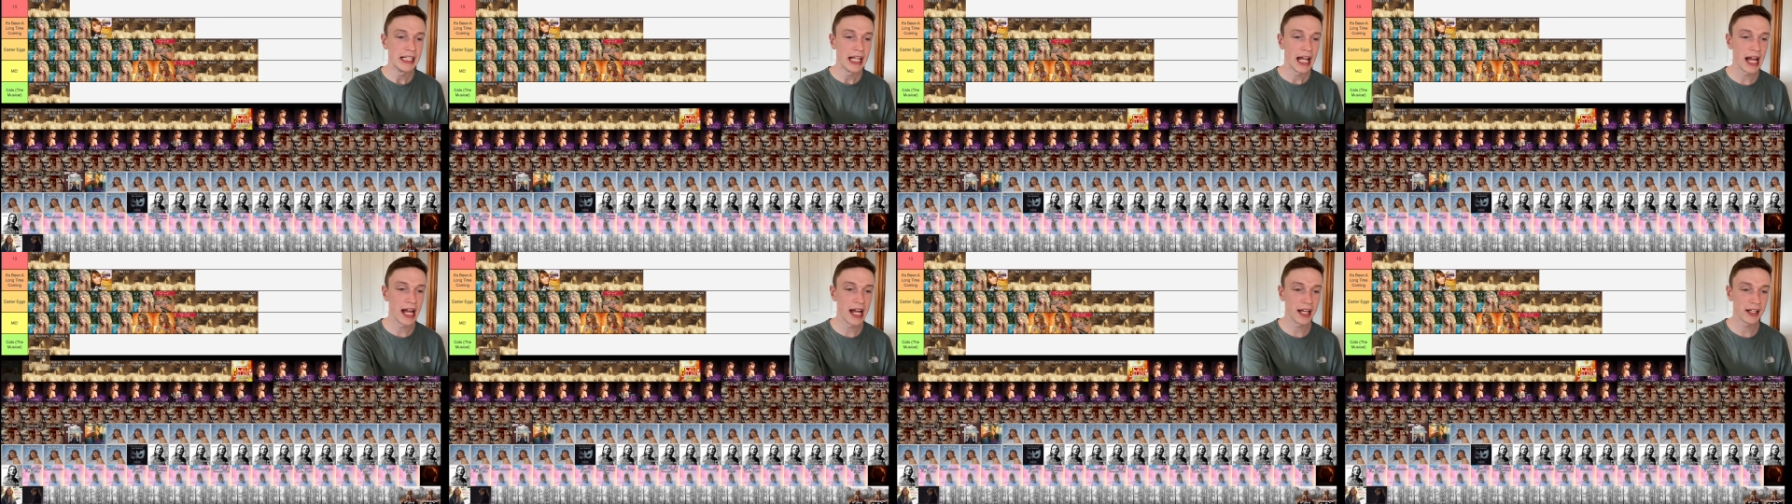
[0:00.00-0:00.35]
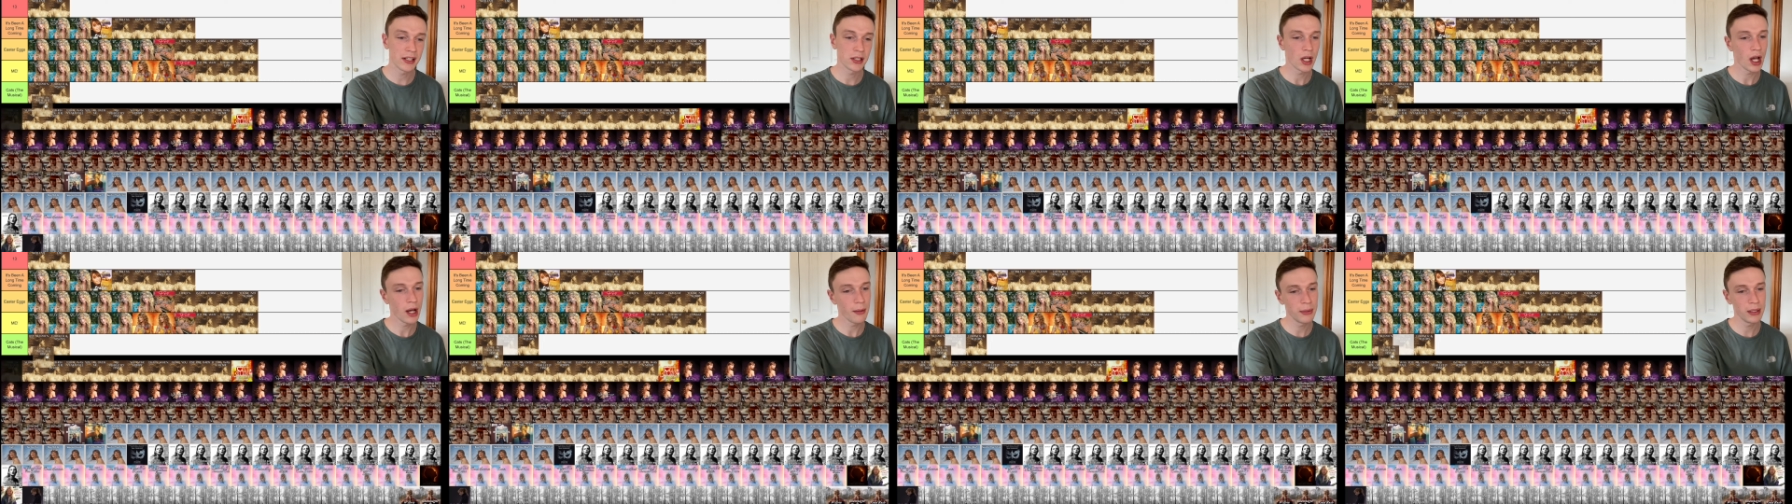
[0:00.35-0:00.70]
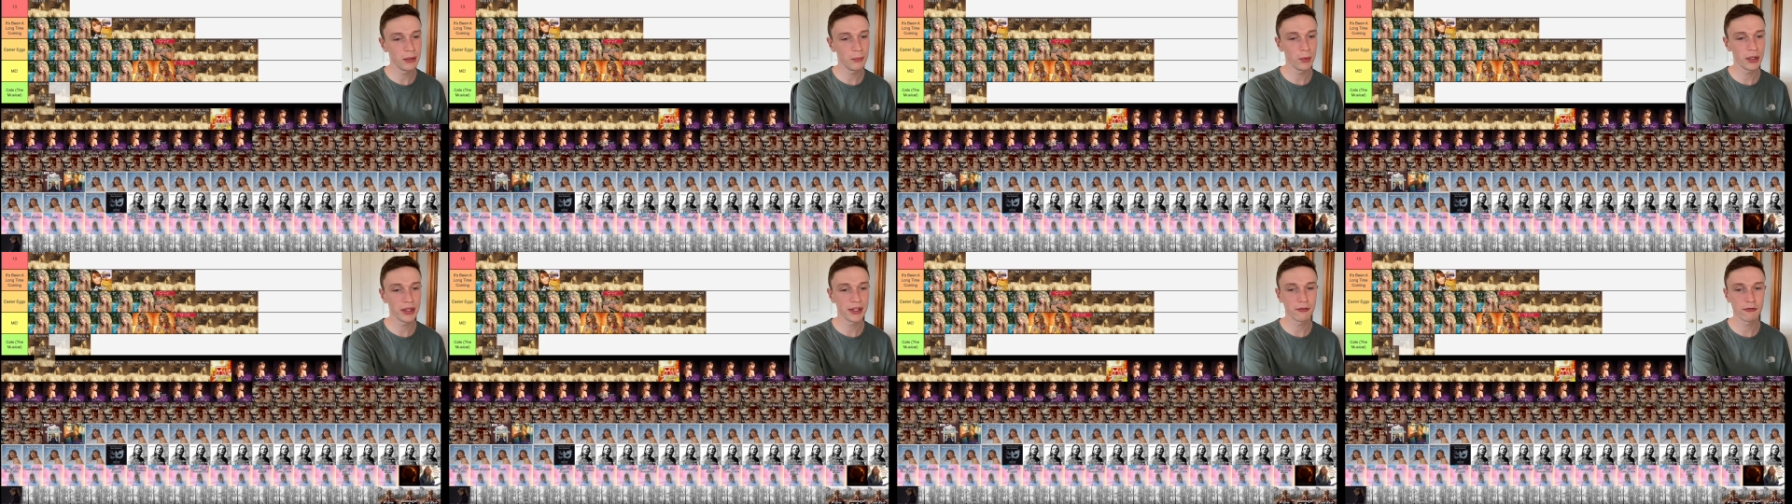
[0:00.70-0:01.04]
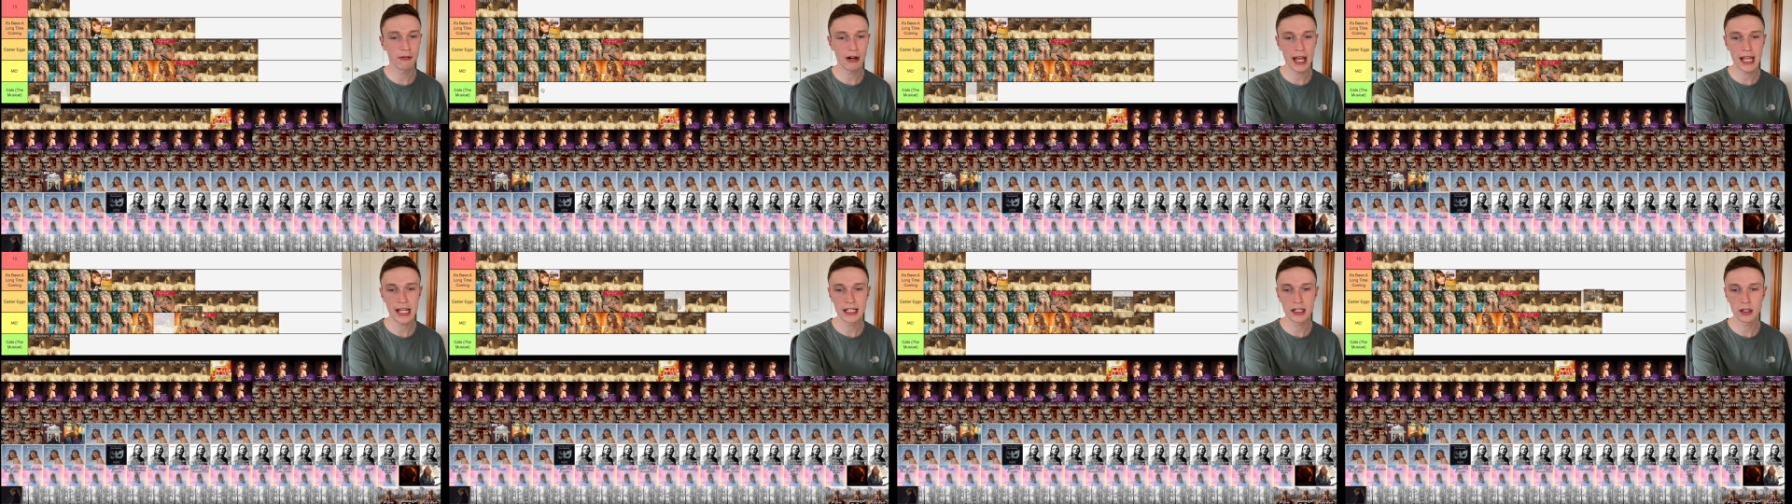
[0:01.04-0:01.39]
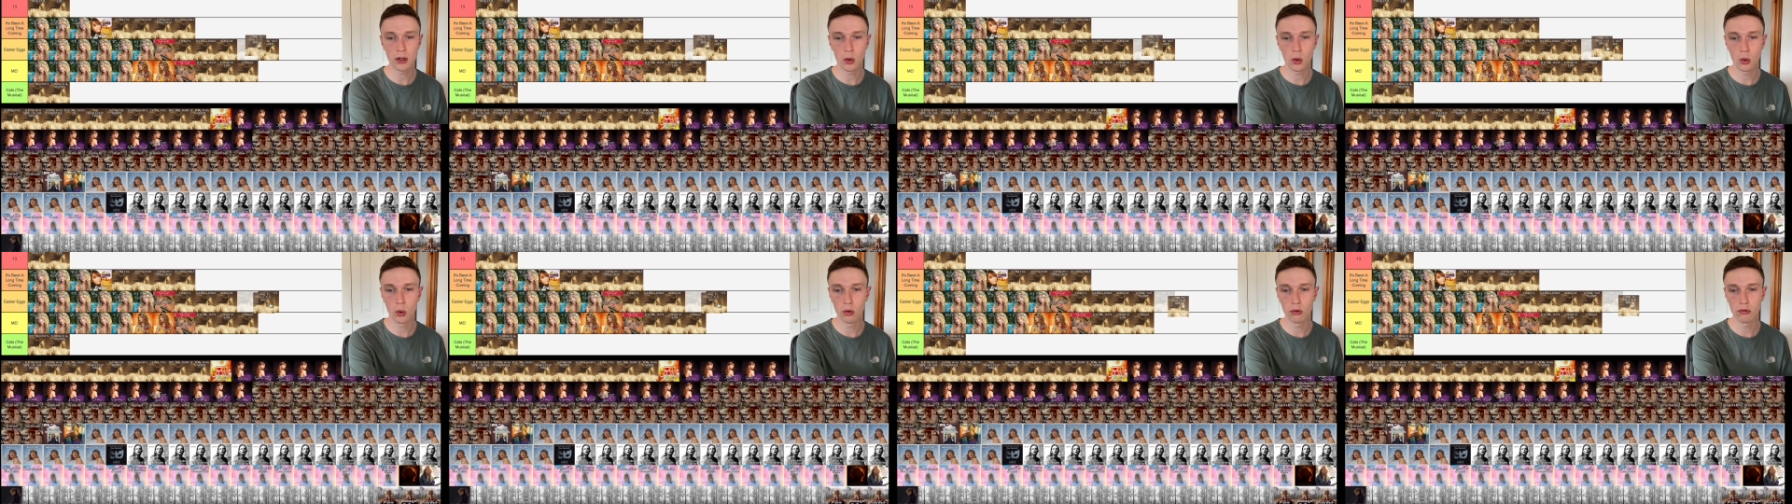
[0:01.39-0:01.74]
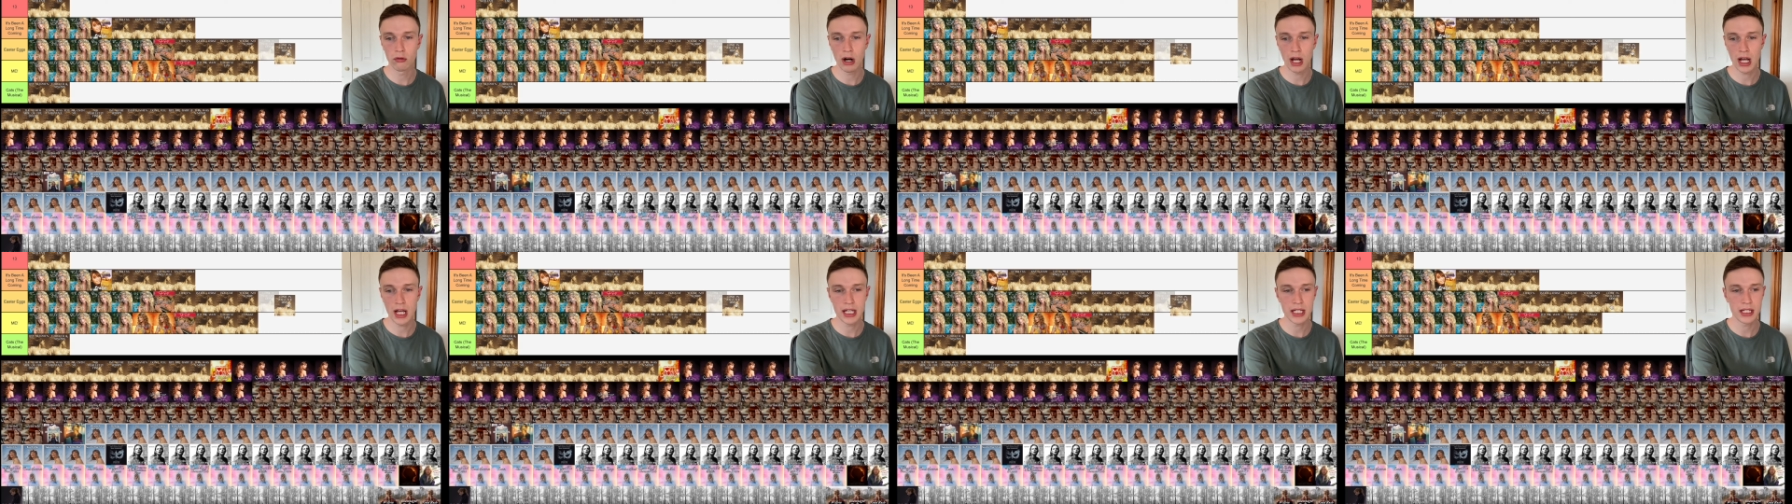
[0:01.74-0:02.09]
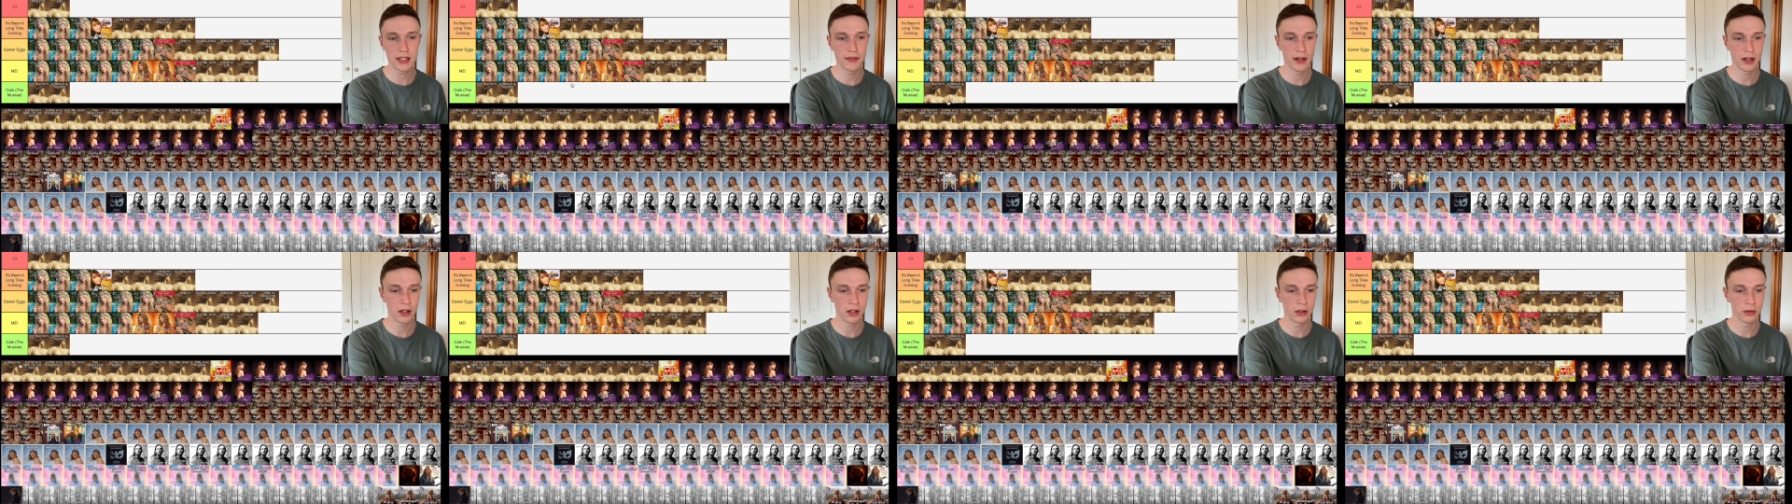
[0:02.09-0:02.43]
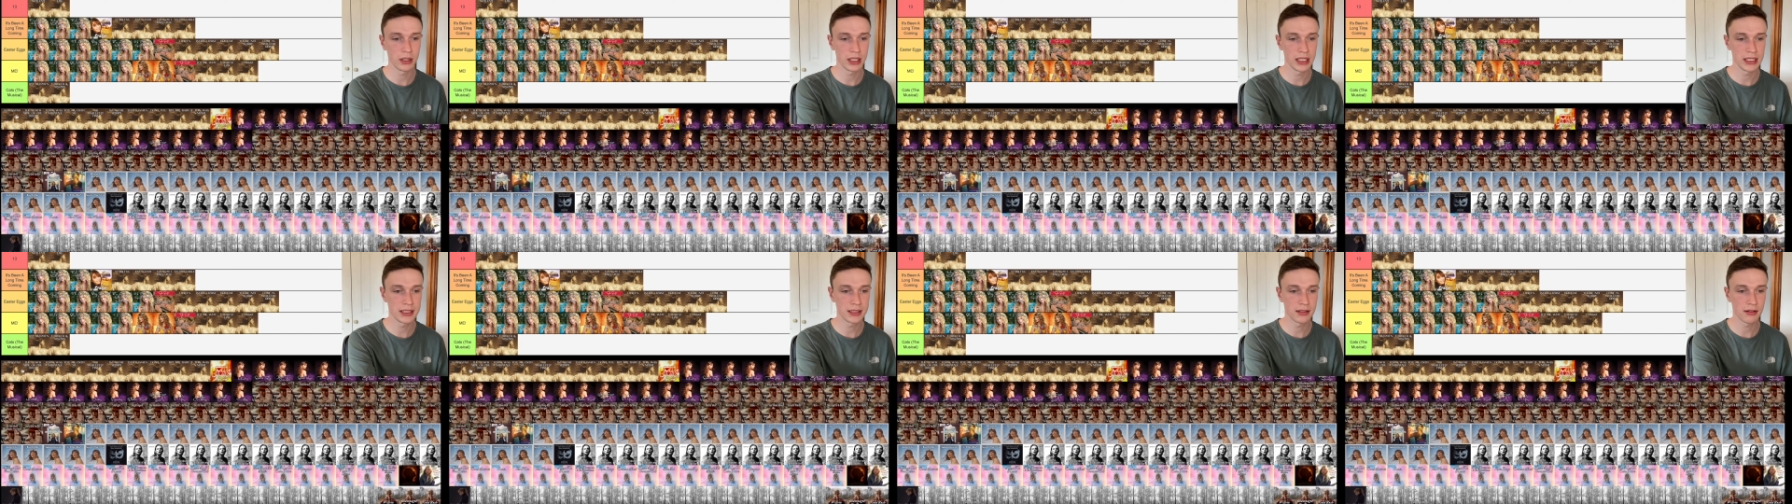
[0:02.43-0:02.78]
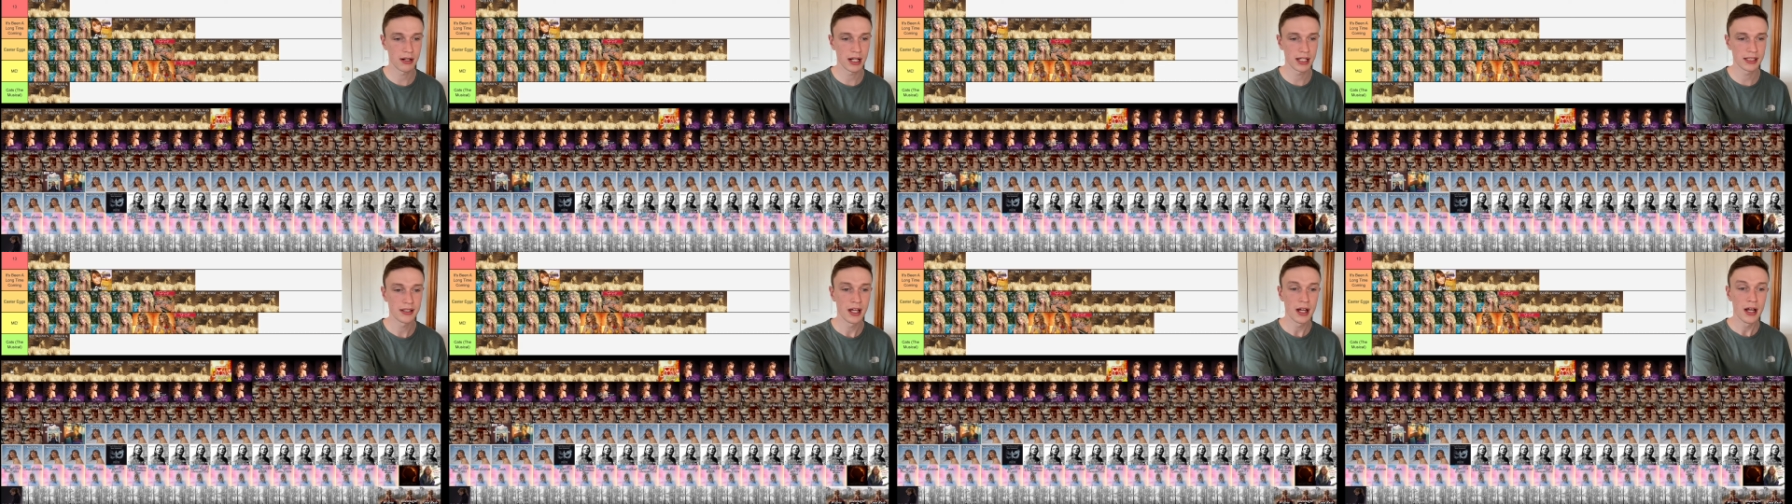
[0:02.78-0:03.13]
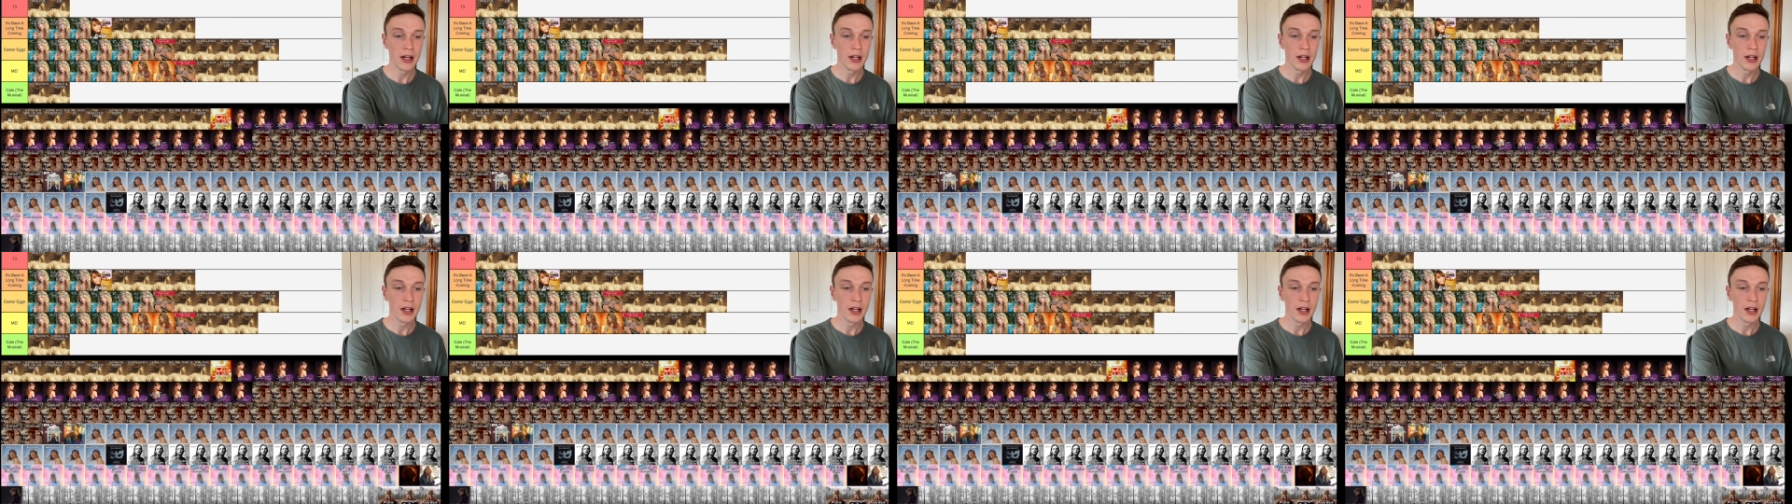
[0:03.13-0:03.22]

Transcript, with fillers: Uh, Come In With The Rain, alright, that'll go in Easter eggs.